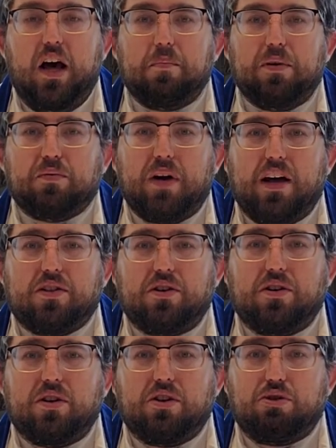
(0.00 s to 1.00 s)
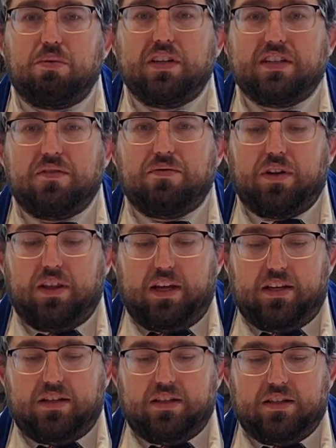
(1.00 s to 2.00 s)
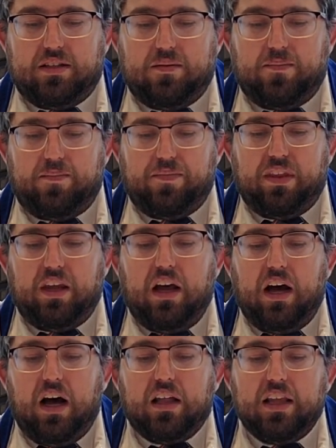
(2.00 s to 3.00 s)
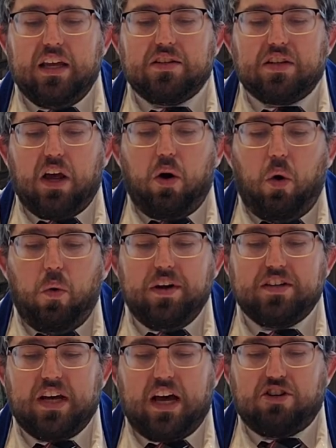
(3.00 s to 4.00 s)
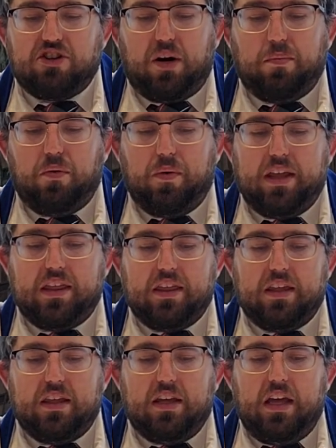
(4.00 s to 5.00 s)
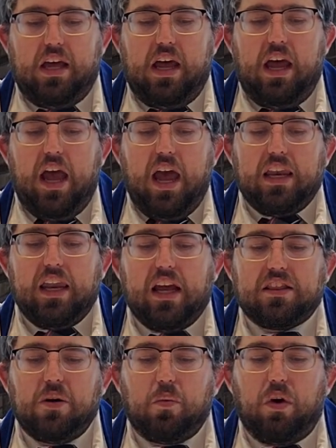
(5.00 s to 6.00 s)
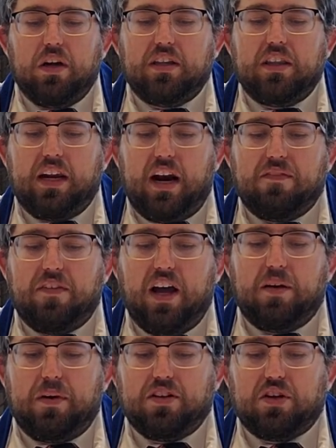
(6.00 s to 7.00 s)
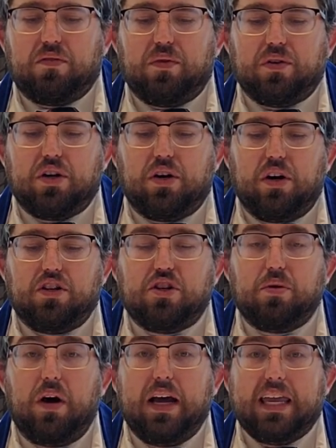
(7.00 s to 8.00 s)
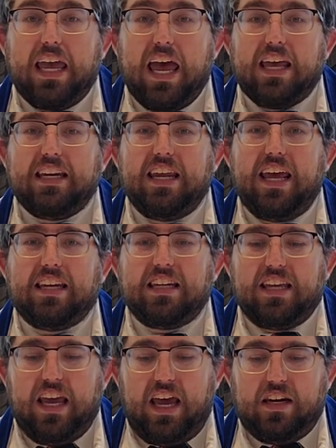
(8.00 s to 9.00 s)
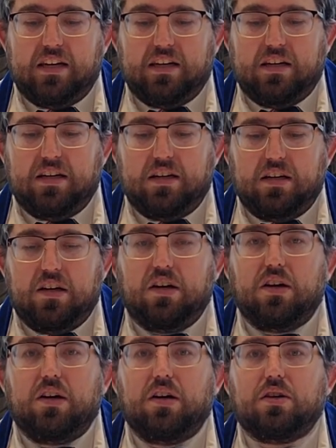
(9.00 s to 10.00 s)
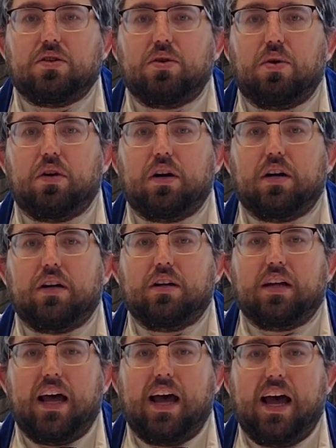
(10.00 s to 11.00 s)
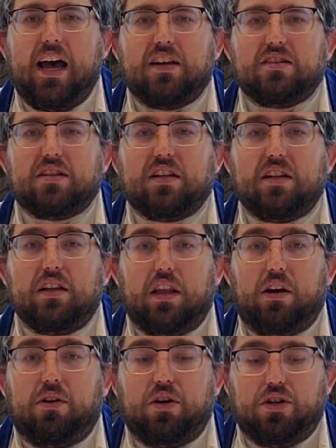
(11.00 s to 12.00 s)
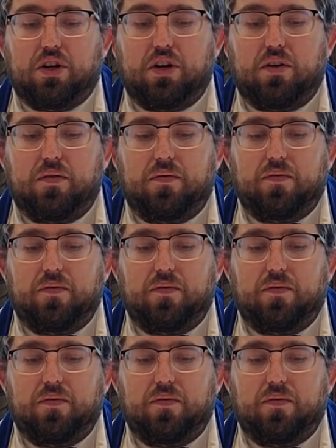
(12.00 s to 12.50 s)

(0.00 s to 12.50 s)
but rather through a different lens, a lens I always had trouble with, and yet the one that I find myself returning to again and again: Torah as literature.